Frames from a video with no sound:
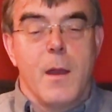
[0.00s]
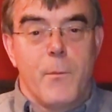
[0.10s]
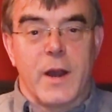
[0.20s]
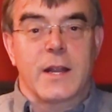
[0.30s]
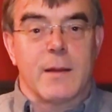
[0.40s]

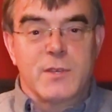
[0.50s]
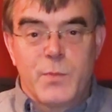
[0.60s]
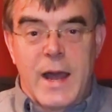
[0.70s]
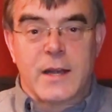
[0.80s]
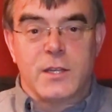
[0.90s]
But it comes
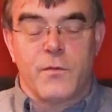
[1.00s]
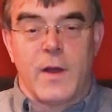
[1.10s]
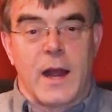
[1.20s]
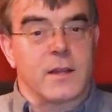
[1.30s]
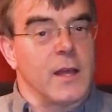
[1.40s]
back to the
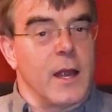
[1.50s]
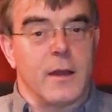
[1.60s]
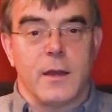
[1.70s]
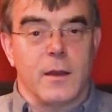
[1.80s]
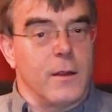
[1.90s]
fact
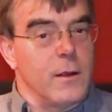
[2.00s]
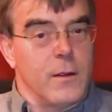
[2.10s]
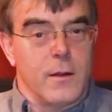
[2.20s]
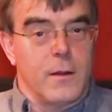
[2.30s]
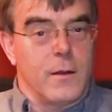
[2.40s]
that
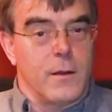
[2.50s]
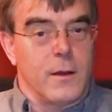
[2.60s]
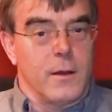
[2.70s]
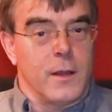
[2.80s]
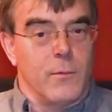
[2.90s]

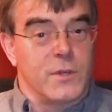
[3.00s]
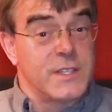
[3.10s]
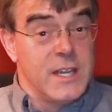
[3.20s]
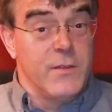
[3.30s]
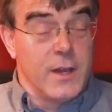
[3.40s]
it was
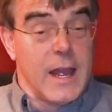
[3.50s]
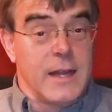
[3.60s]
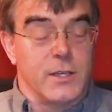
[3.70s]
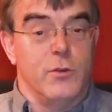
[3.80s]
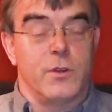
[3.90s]
Stephen
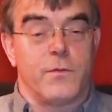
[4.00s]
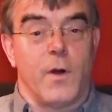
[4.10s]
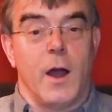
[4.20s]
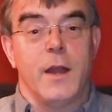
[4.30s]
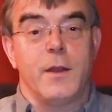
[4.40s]
Langton who
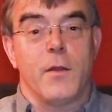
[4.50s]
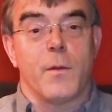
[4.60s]
defied